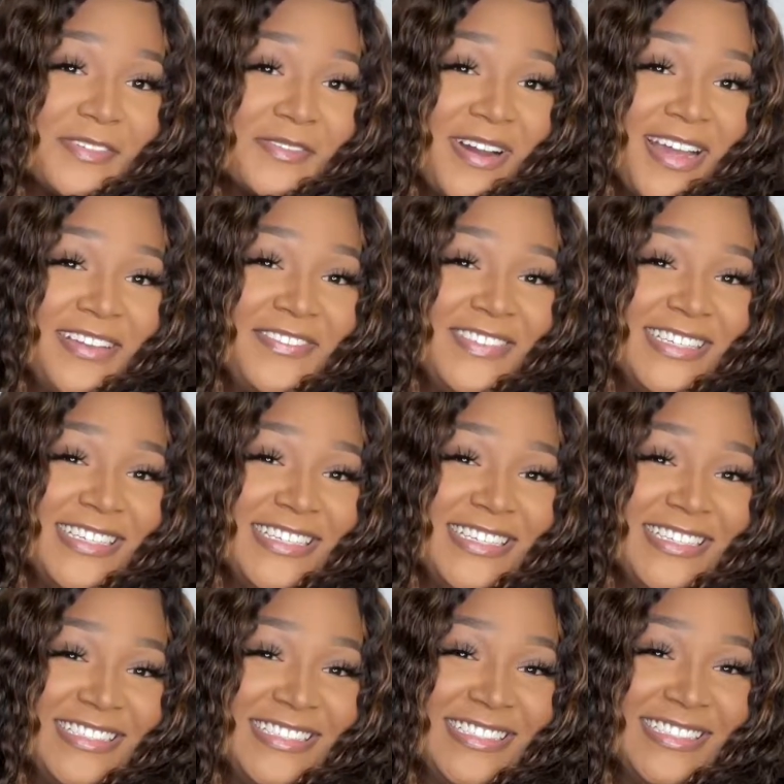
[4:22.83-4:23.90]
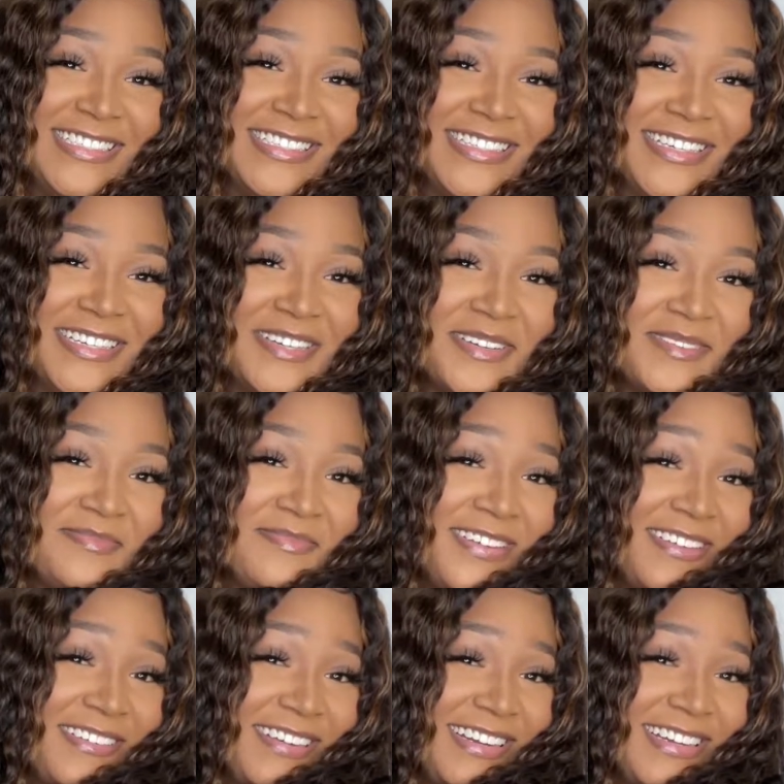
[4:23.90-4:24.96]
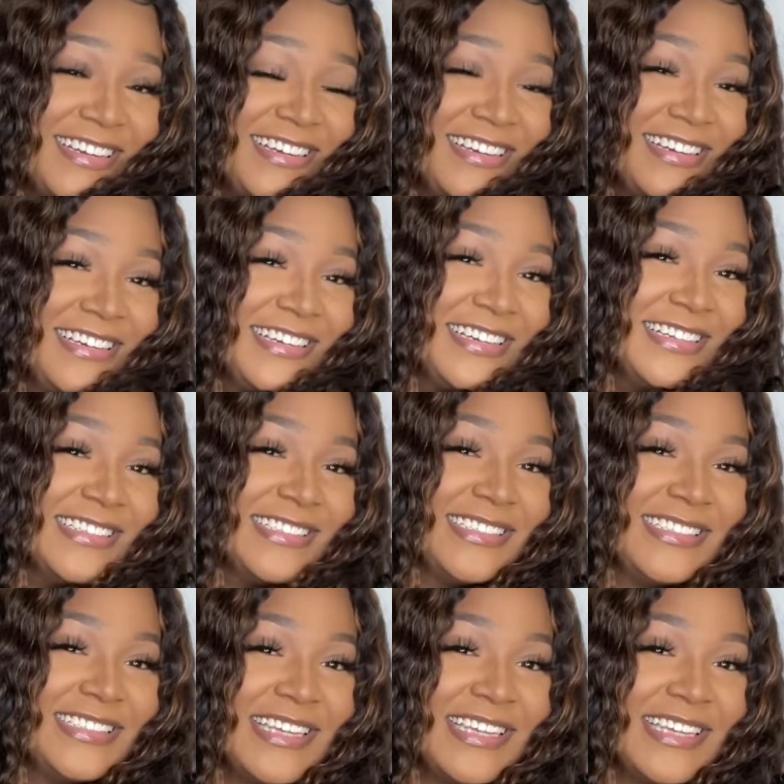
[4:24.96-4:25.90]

wife tees. Period. Yes,